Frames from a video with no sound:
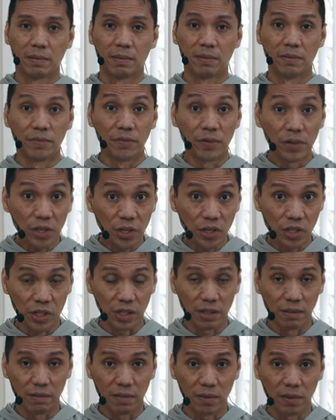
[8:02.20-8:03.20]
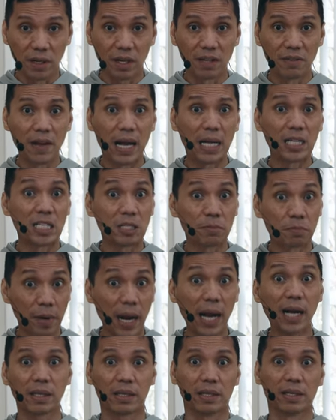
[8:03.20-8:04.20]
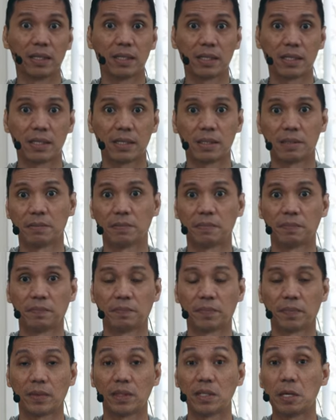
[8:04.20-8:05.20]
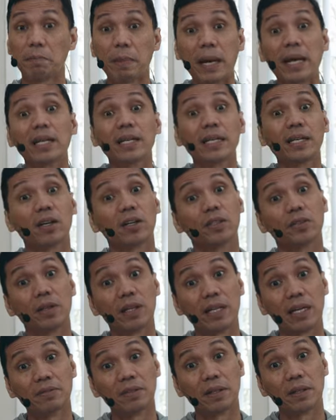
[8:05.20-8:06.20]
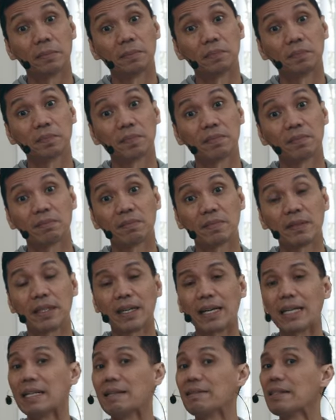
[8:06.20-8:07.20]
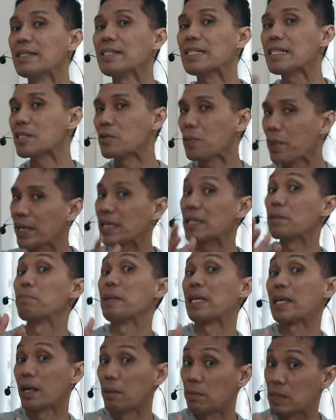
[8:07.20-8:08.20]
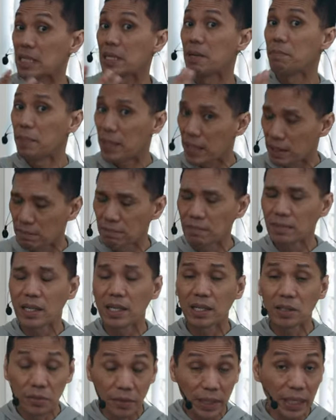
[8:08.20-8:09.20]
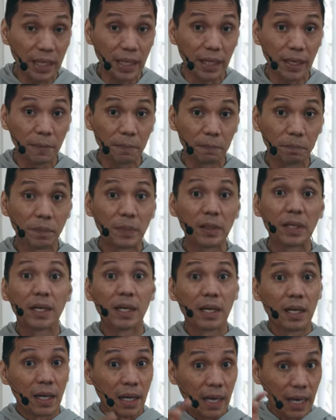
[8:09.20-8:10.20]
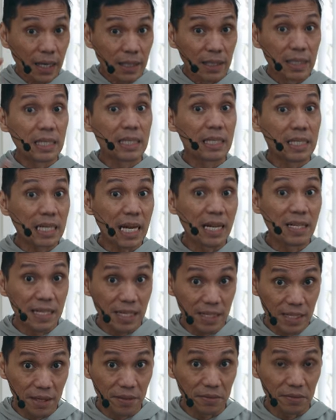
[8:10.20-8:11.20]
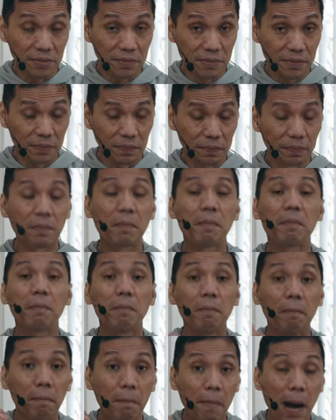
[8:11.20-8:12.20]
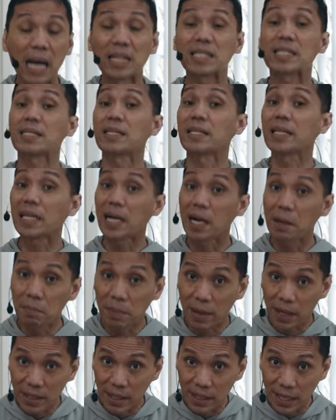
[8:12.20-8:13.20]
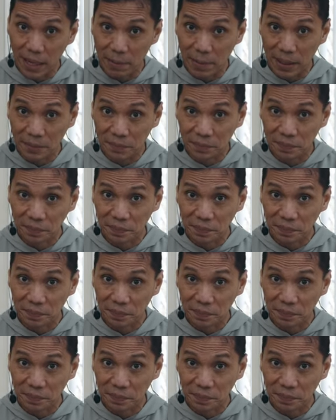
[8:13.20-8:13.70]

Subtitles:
version or advanced practice, depending on your level. And then this is where it becomes a bit tricky and sensitive. Bhastrika Pranayama,